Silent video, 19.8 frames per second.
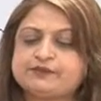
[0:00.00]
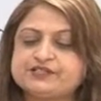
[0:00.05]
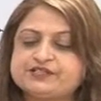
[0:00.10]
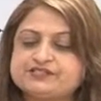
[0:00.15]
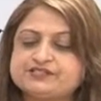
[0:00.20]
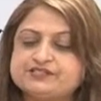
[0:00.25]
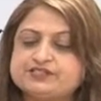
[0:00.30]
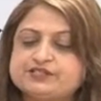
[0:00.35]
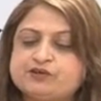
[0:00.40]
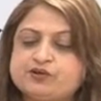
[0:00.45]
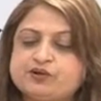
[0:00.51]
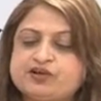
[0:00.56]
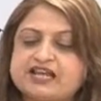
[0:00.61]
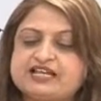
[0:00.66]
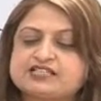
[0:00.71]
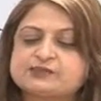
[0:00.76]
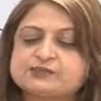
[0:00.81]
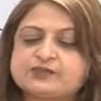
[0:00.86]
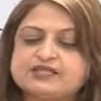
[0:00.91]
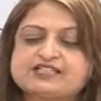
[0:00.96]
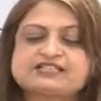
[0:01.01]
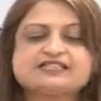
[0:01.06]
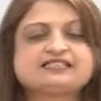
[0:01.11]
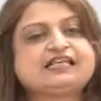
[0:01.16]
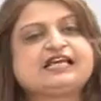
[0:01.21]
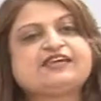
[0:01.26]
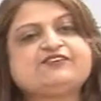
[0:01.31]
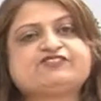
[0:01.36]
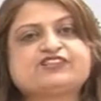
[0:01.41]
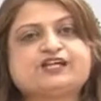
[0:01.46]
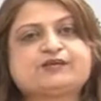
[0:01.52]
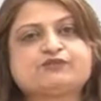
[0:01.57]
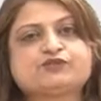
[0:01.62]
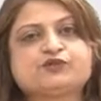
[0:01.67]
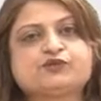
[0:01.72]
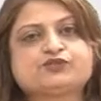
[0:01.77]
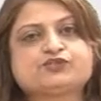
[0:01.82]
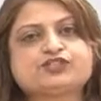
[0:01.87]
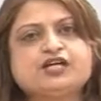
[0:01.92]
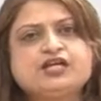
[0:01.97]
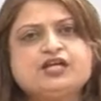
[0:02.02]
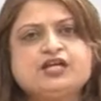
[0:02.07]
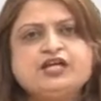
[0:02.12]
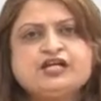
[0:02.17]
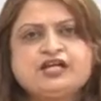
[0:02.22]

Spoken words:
personal goal as well as lifetime goals.